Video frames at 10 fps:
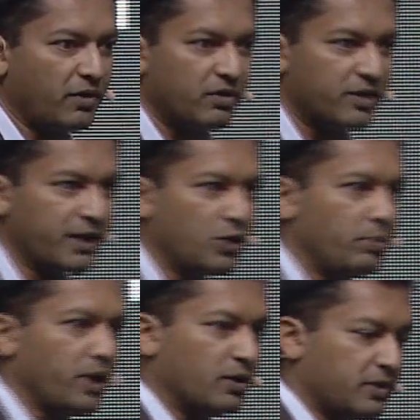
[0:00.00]
the thing you
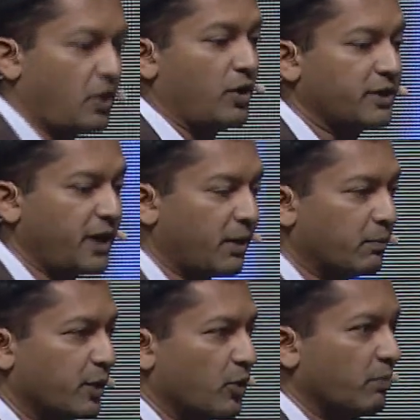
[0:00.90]
built on
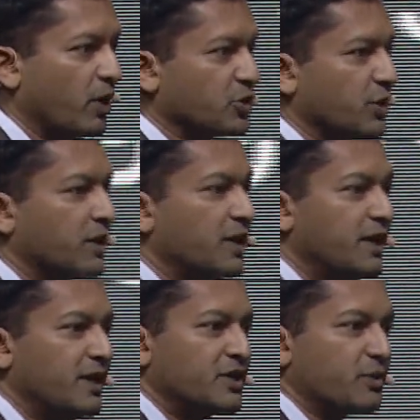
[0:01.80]
time and on budget.
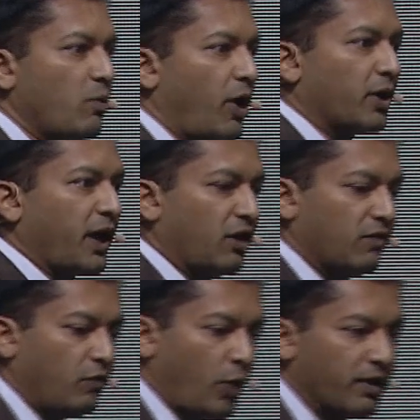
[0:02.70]
So we want to kind of
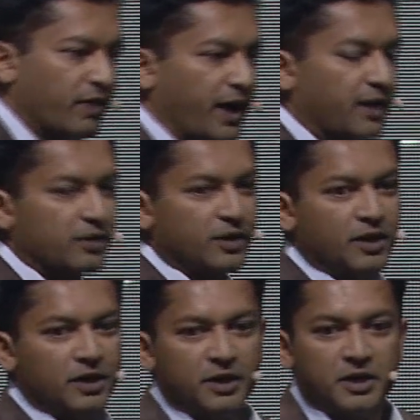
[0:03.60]
avoid that.
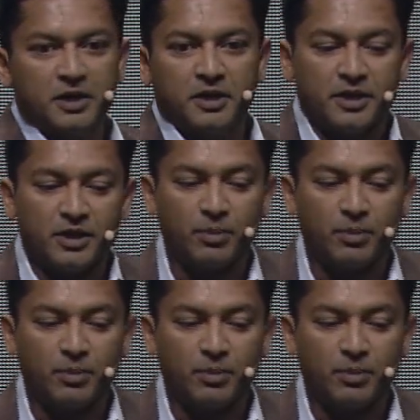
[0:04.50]
The